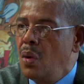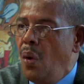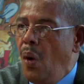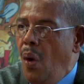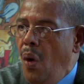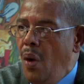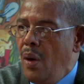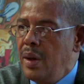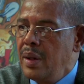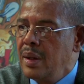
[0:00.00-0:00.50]

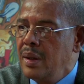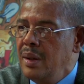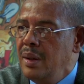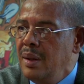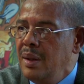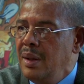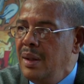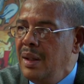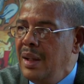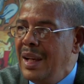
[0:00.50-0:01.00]
court
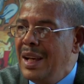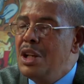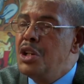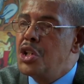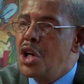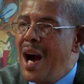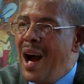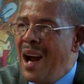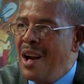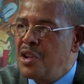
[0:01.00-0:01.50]
and
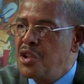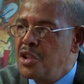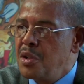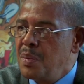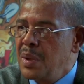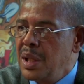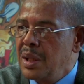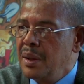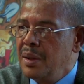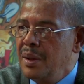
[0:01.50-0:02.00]
charge
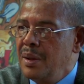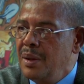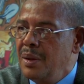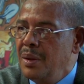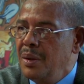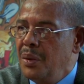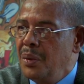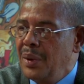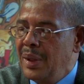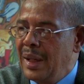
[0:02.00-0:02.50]
me
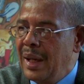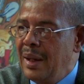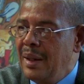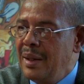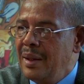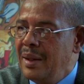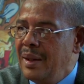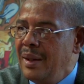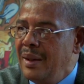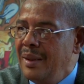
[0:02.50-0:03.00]
with
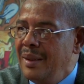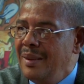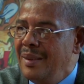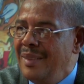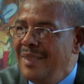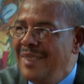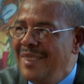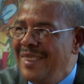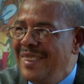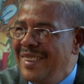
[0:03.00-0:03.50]
anything.
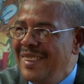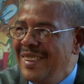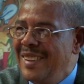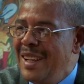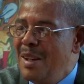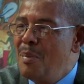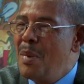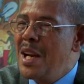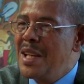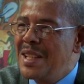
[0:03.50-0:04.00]

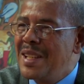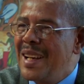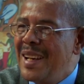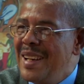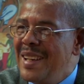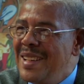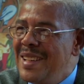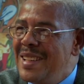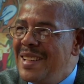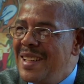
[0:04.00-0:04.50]
They
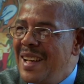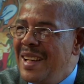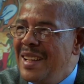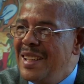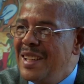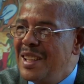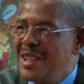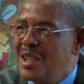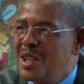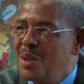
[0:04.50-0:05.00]
basically
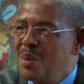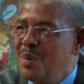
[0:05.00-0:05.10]
detained us